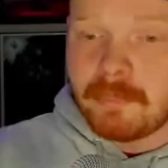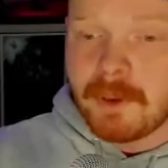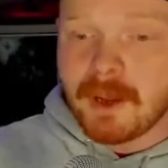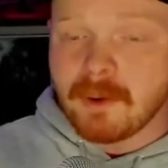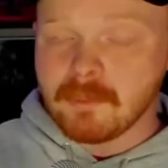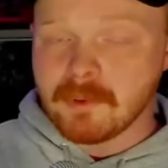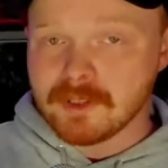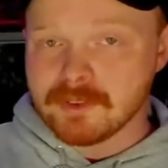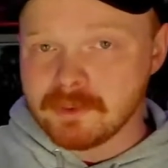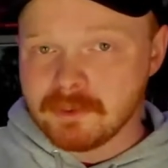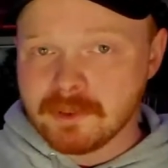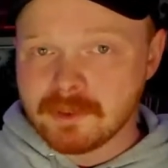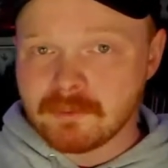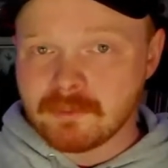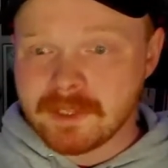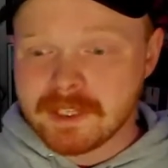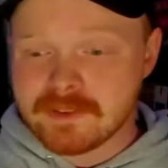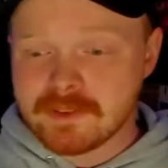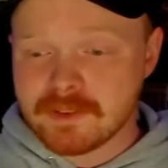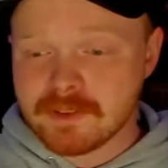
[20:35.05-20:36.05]
But while doing
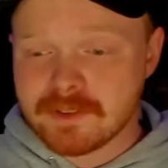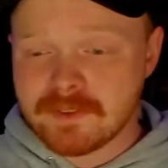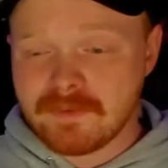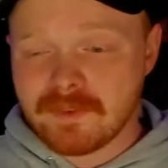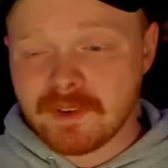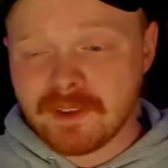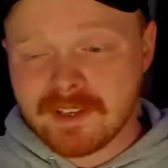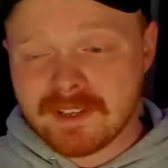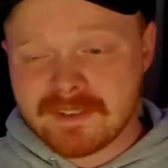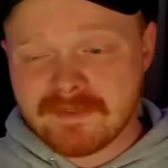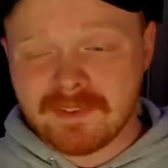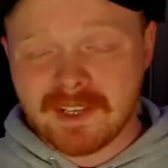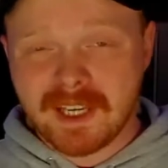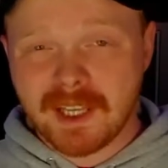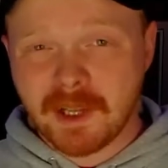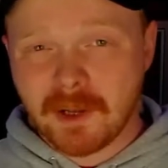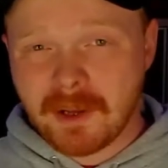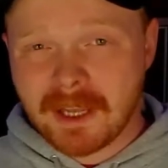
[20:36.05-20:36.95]
research for this video,